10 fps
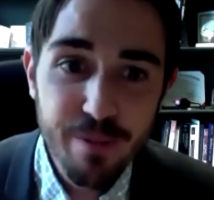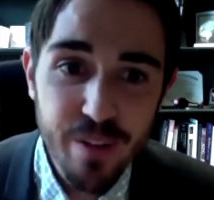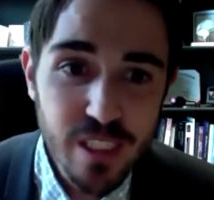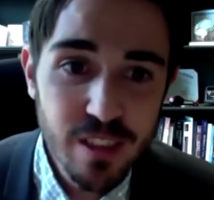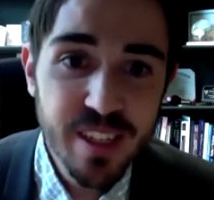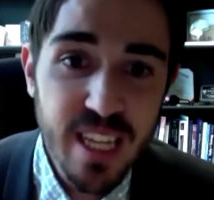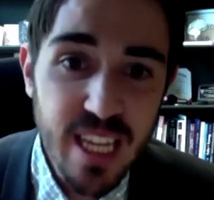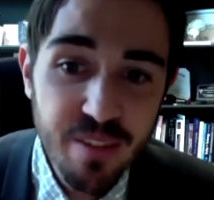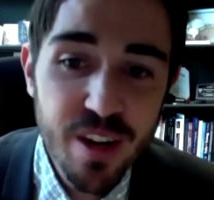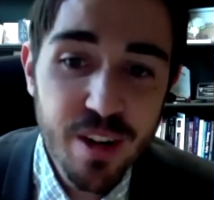vigilant
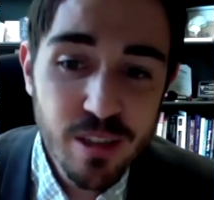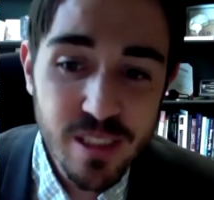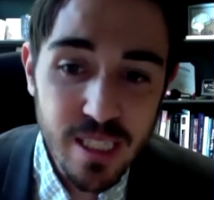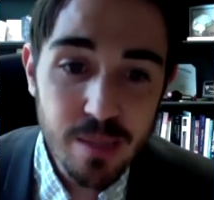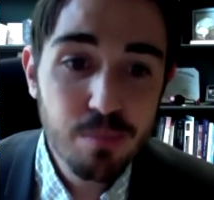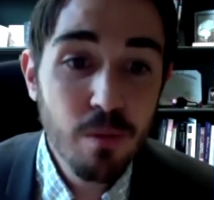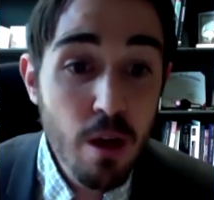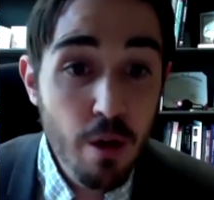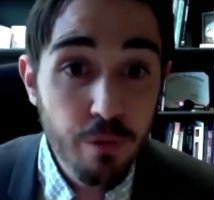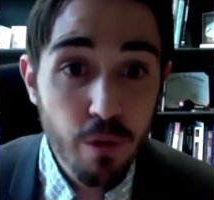even in your sleep
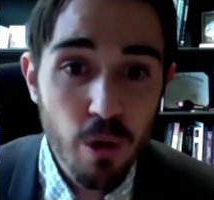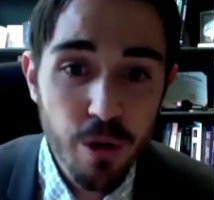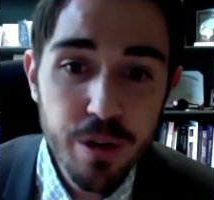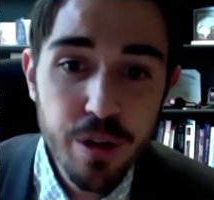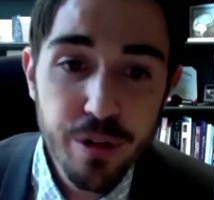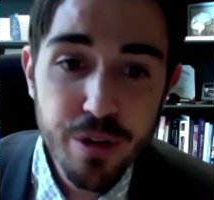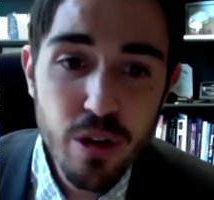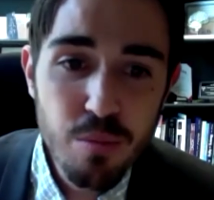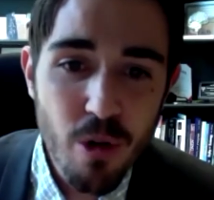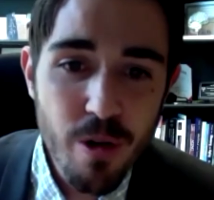for your
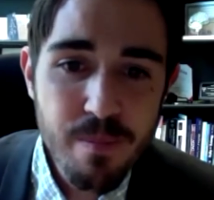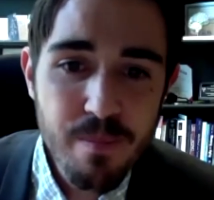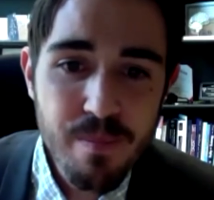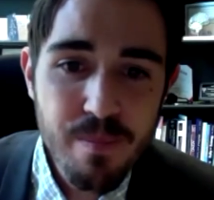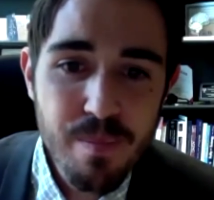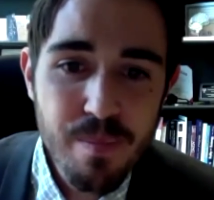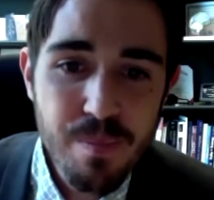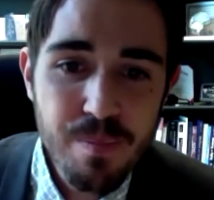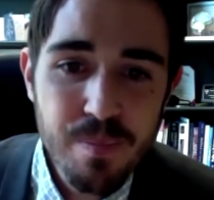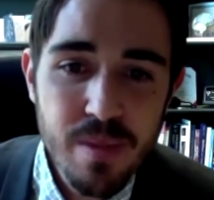newborn.
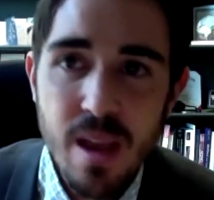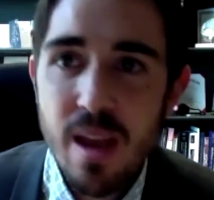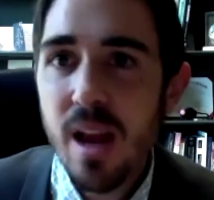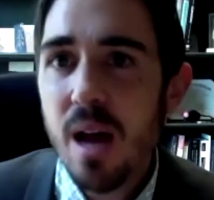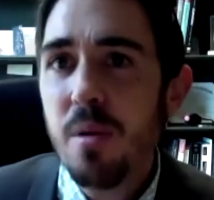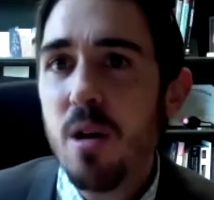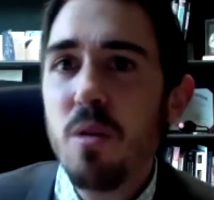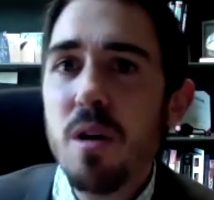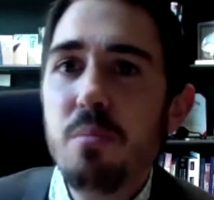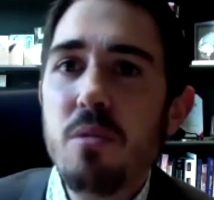How about
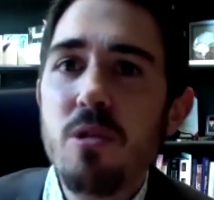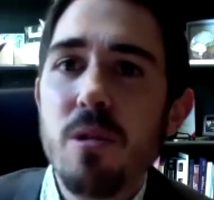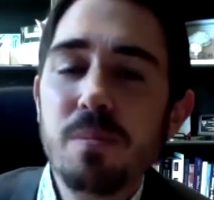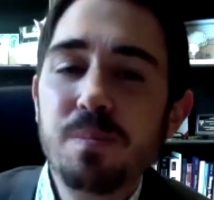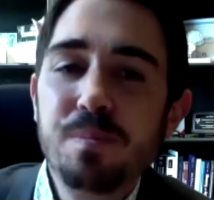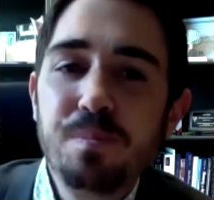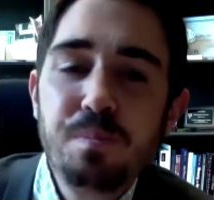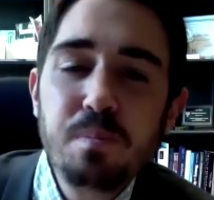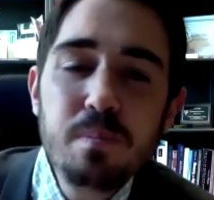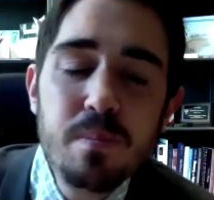one more?
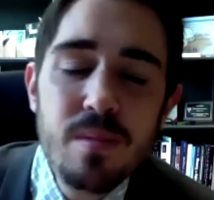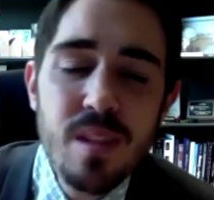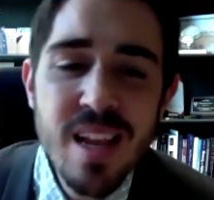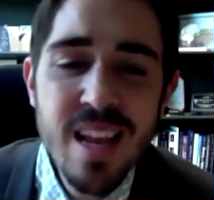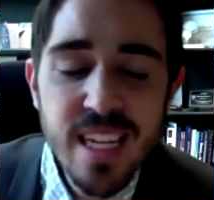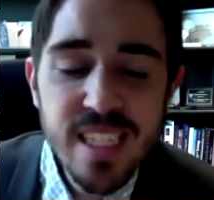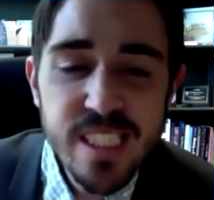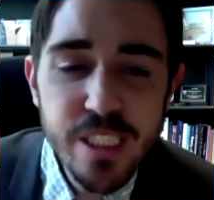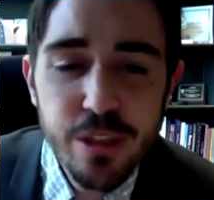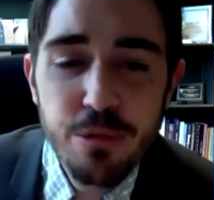
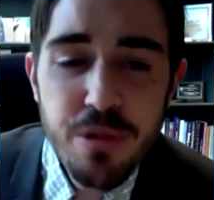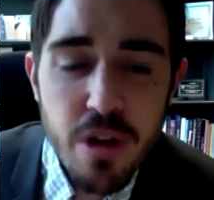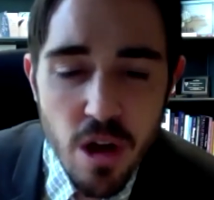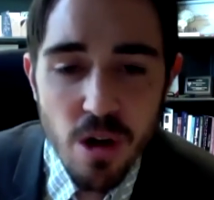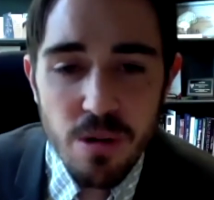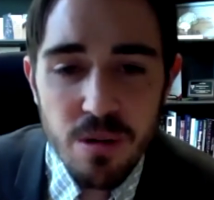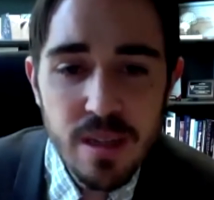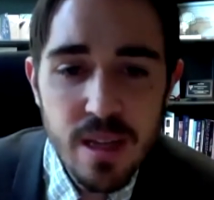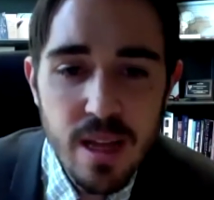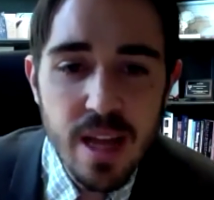Did you know
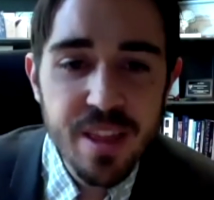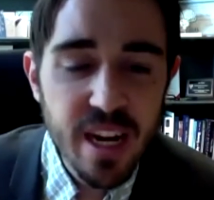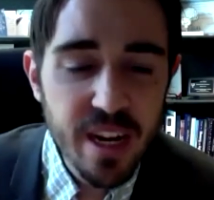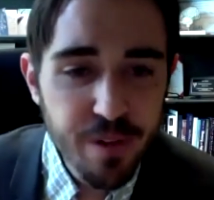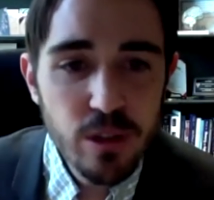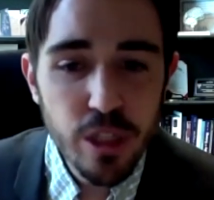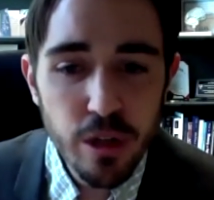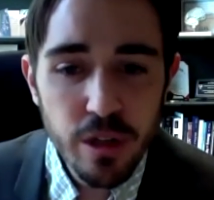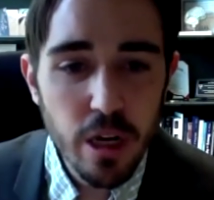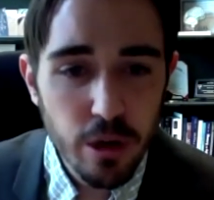that if you
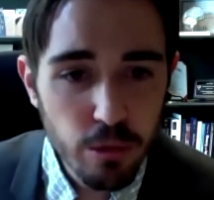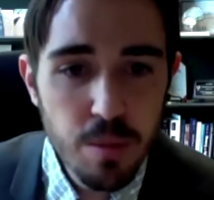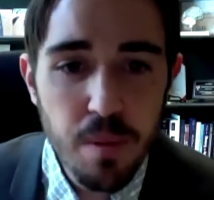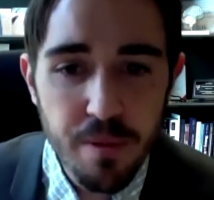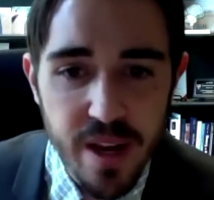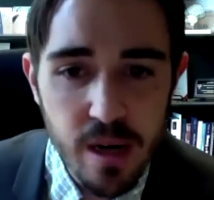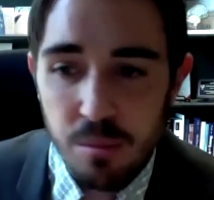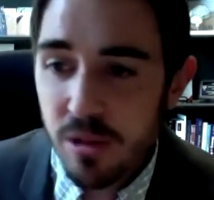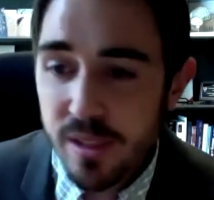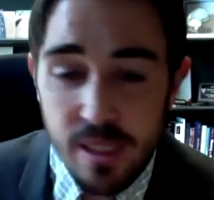took a group of
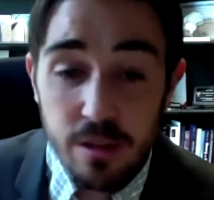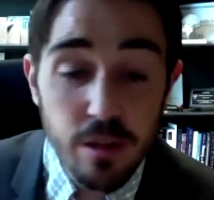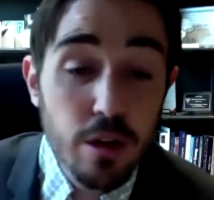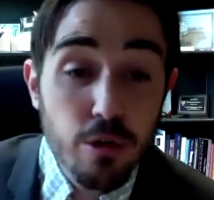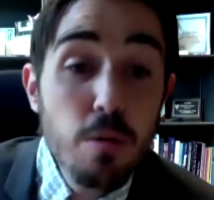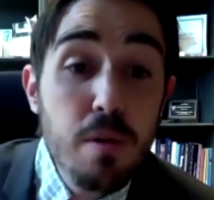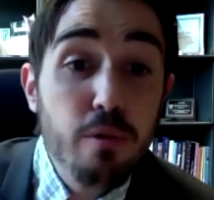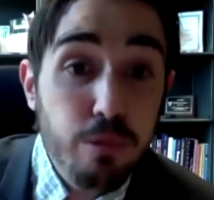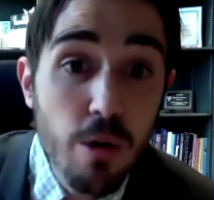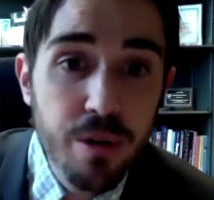animals, a, a group of
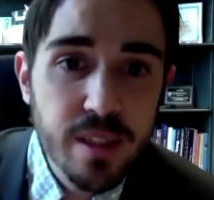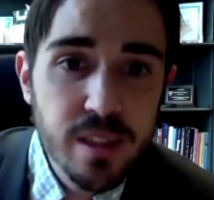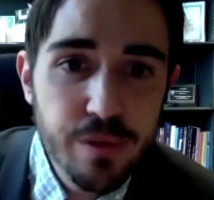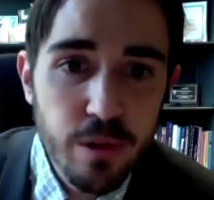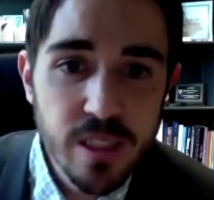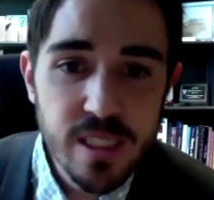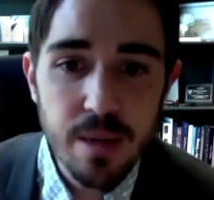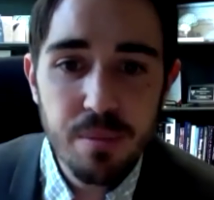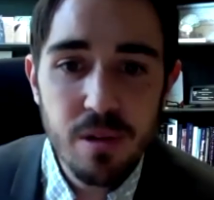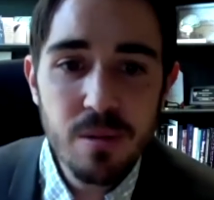rodents, for
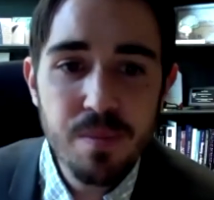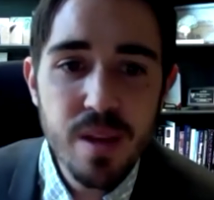example,